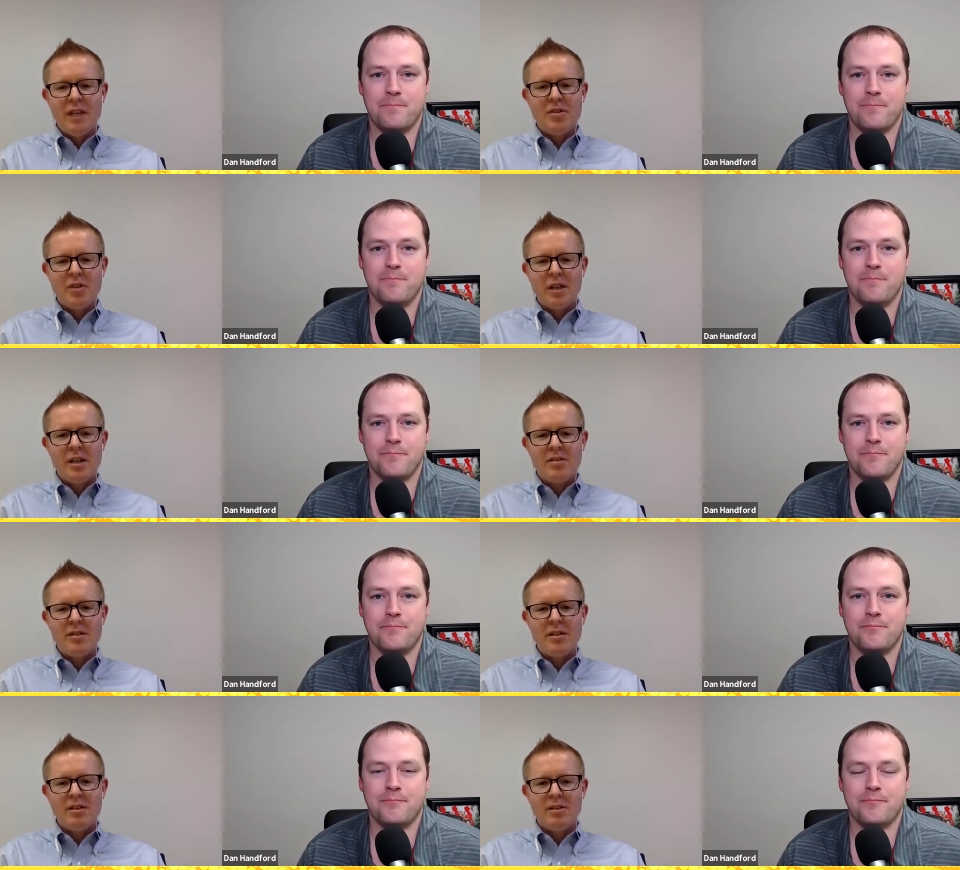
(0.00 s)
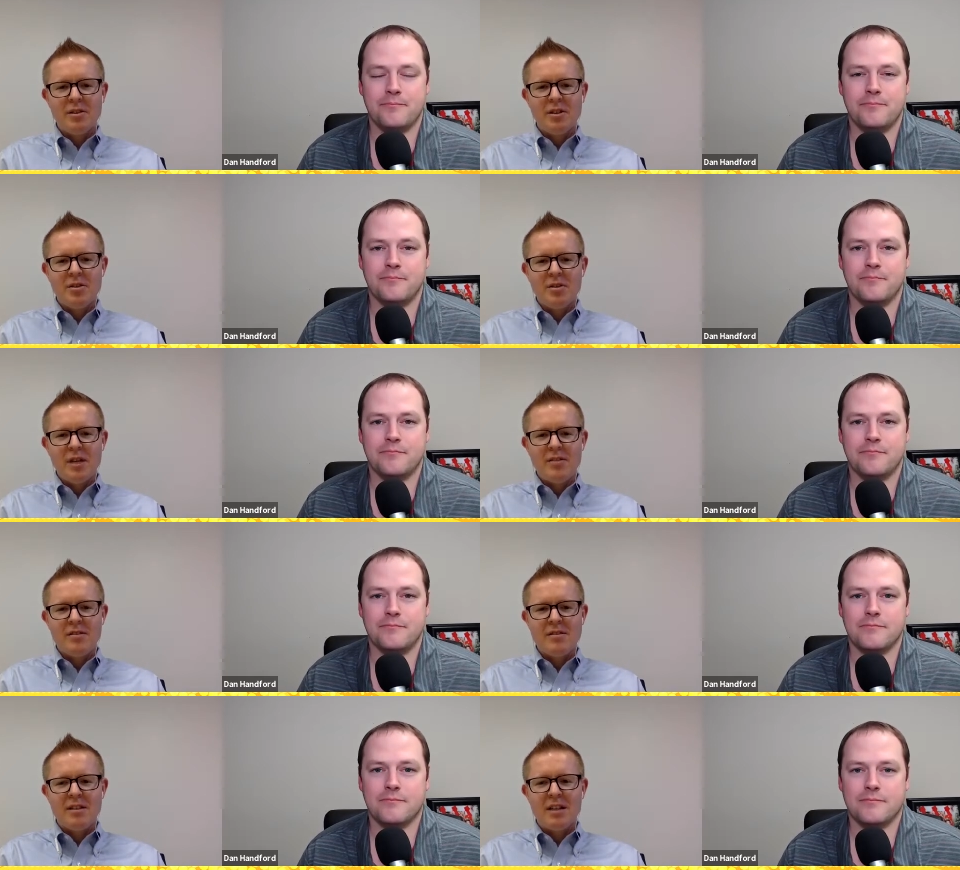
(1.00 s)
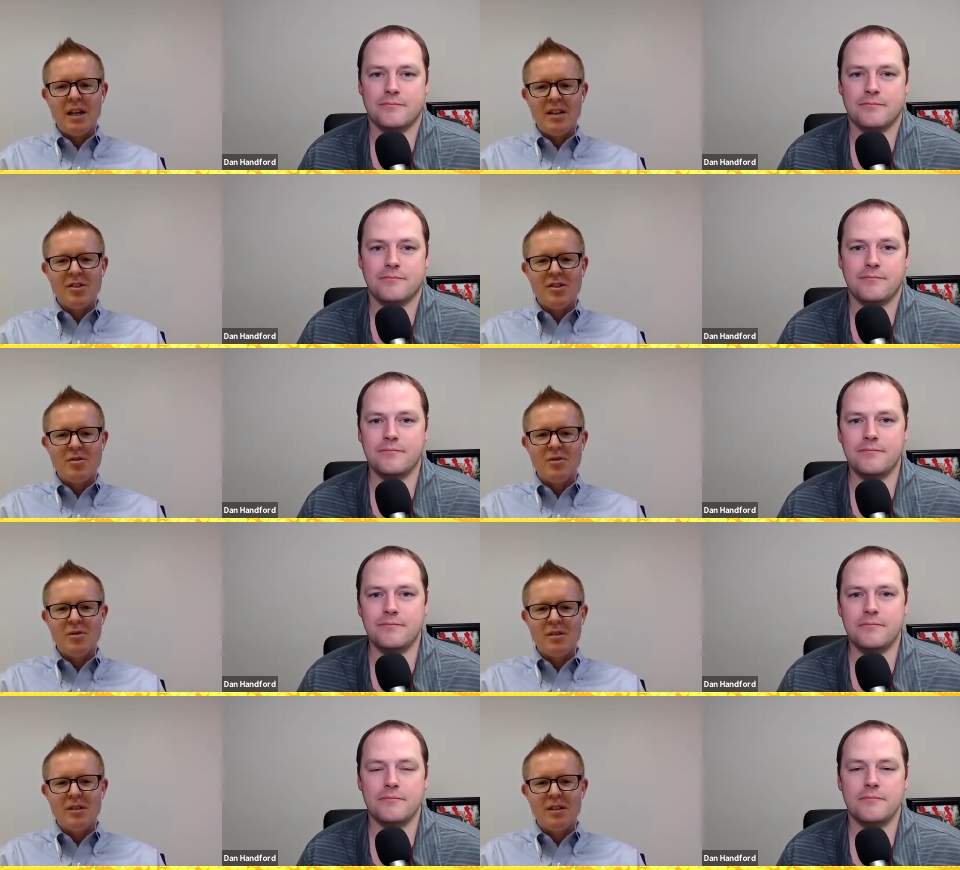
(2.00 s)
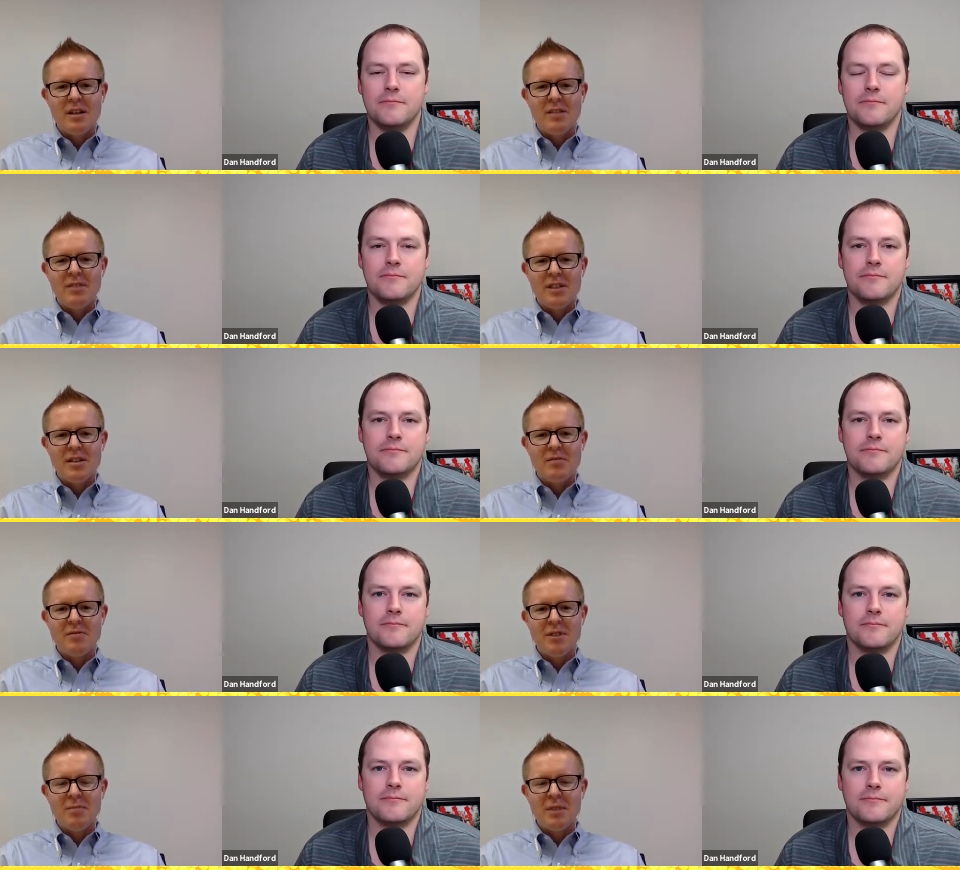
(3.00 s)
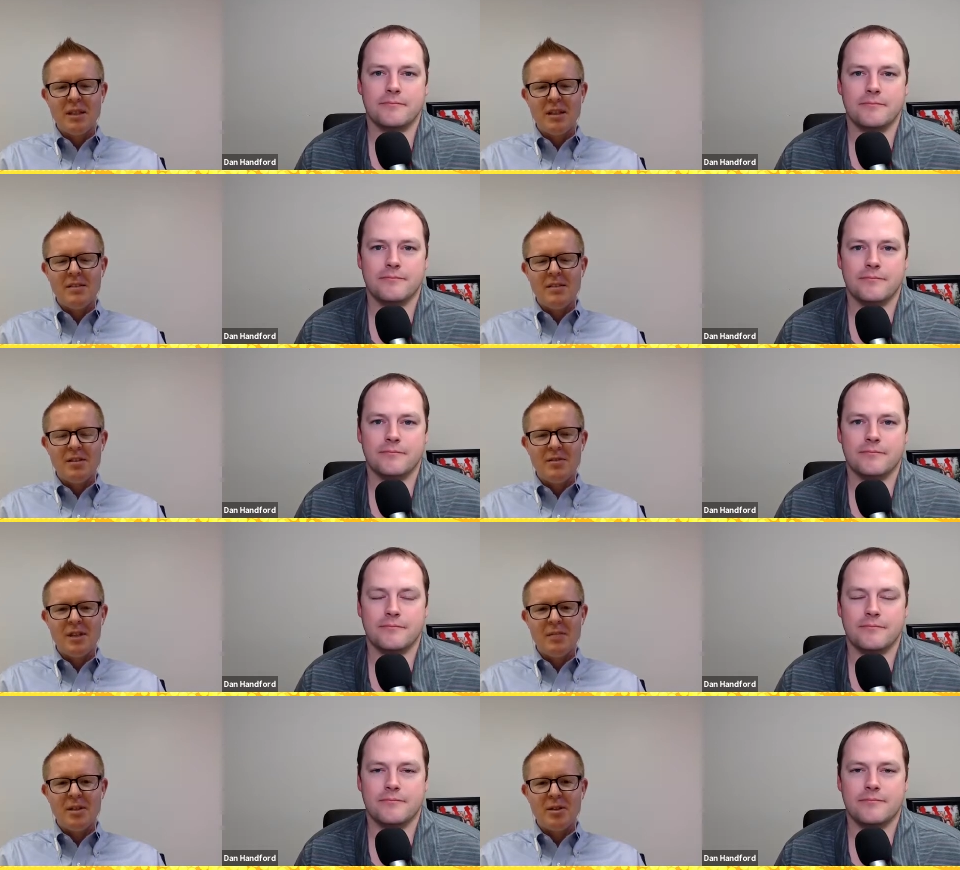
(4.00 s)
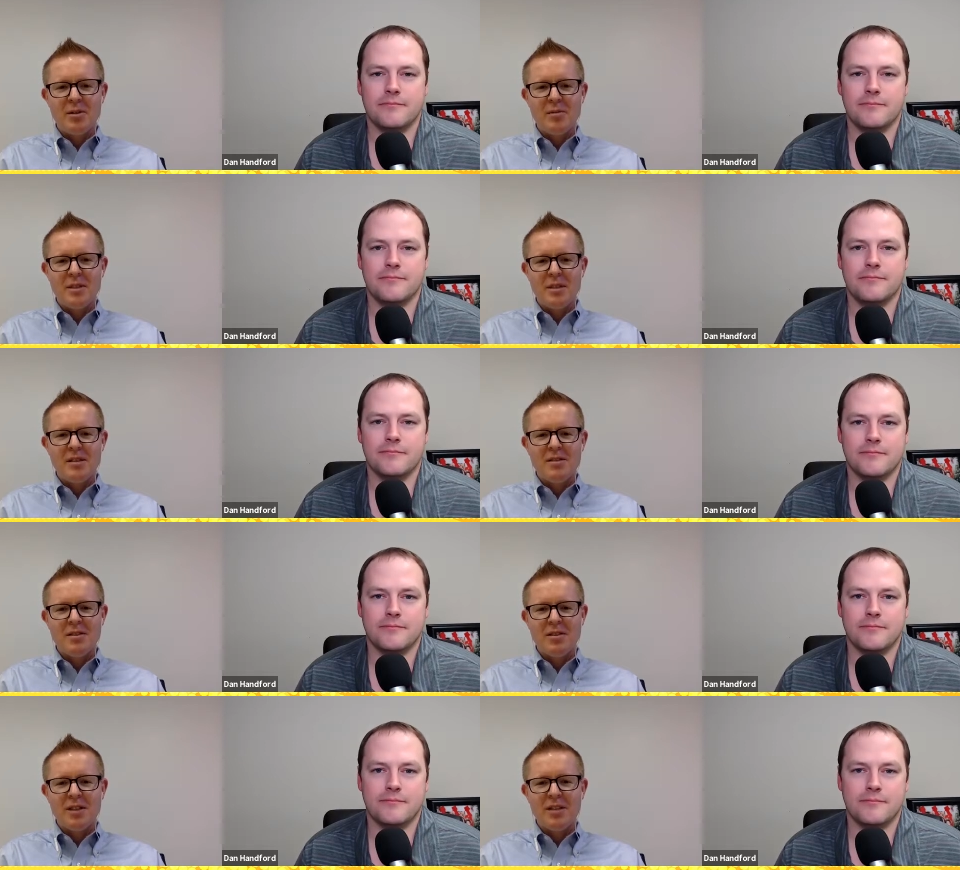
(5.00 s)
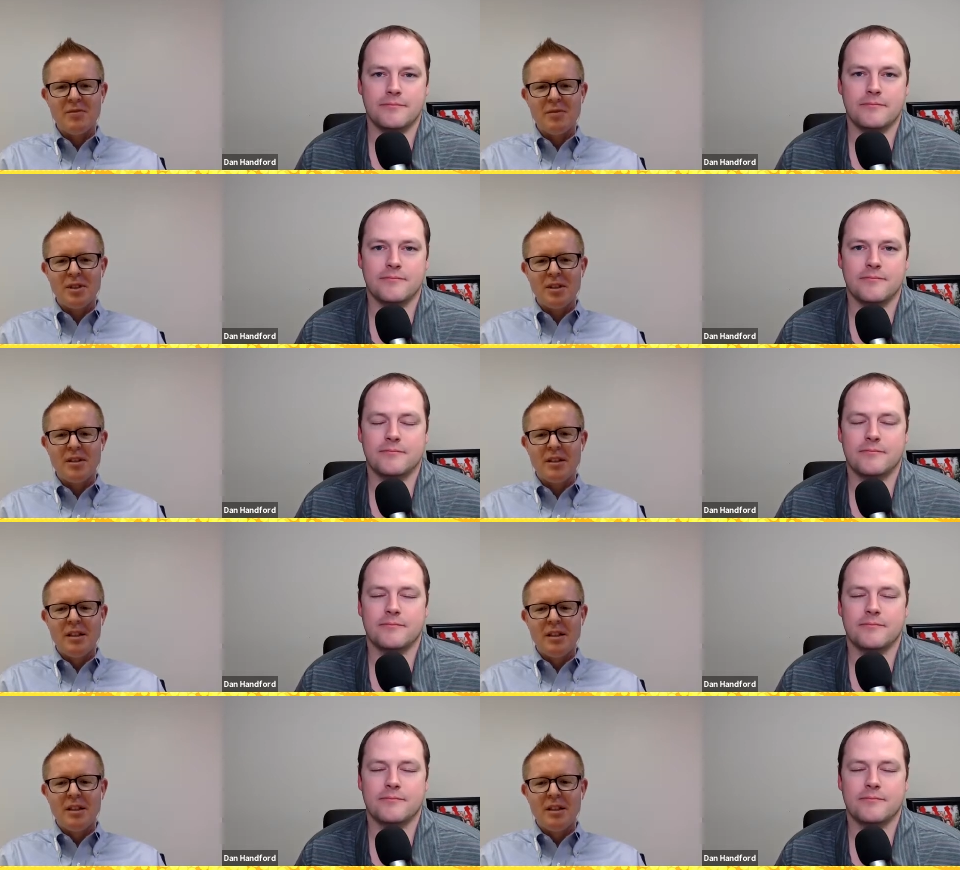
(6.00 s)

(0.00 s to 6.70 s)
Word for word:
Speaker 1: Yeah. So I got started in the early 2000s as a college student, uh, fixing and flipping single family homes in Southern California.